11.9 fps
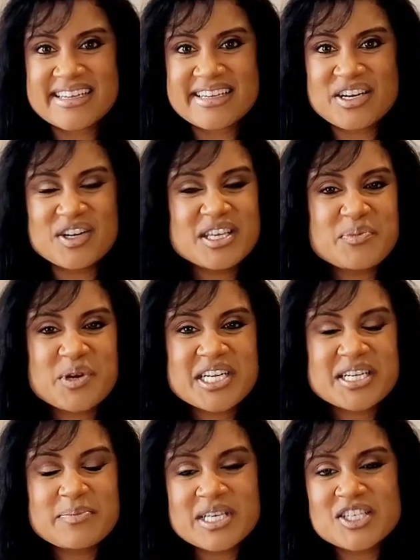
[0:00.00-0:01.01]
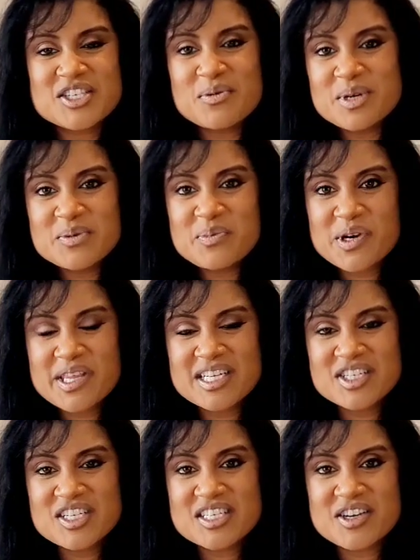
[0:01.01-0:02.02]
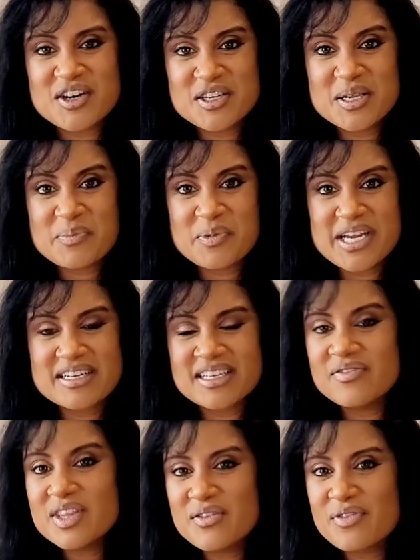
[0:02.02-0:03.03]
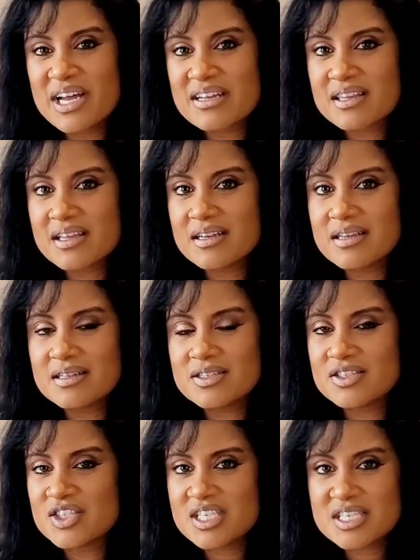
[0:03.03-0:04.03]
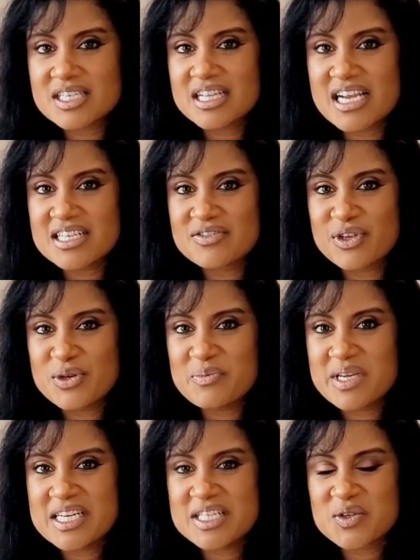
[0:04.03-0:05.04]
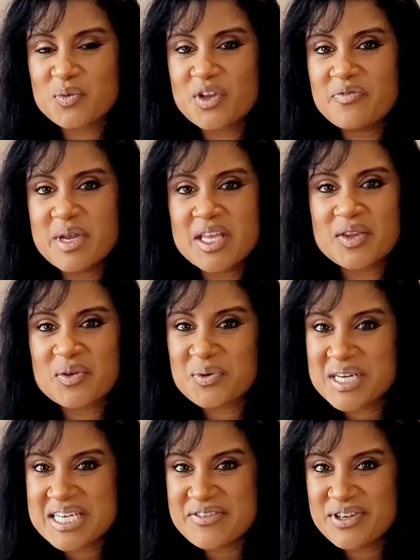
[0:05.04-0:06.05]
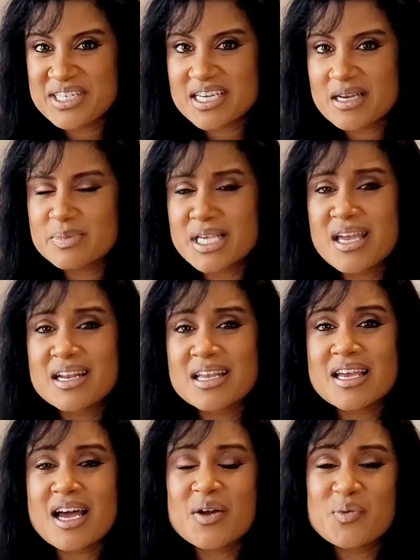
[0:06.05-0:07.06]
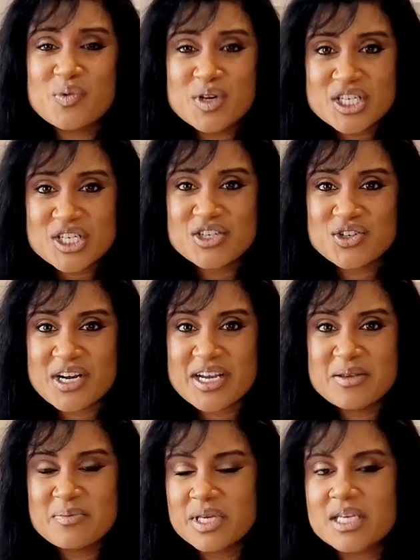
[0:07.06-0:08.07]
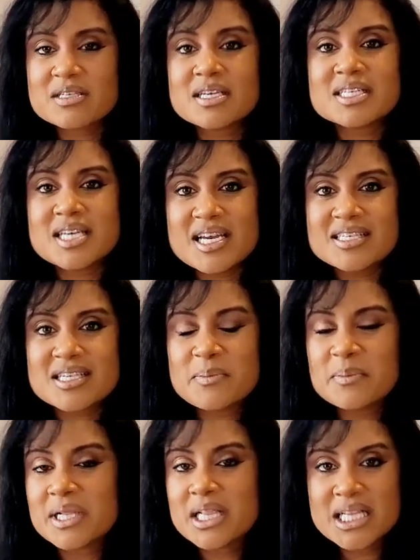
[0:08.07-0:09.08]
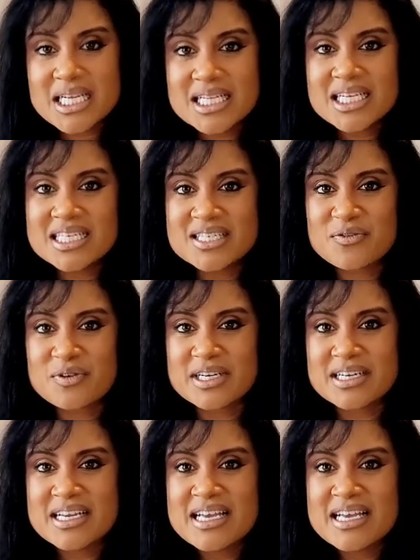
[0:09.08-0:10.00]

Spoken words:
Garlic bread can be so much more than just garlic bread, given the fact that in just the last few minutes, we've made 3 different types, and I wish you'd try them because they taste completely different.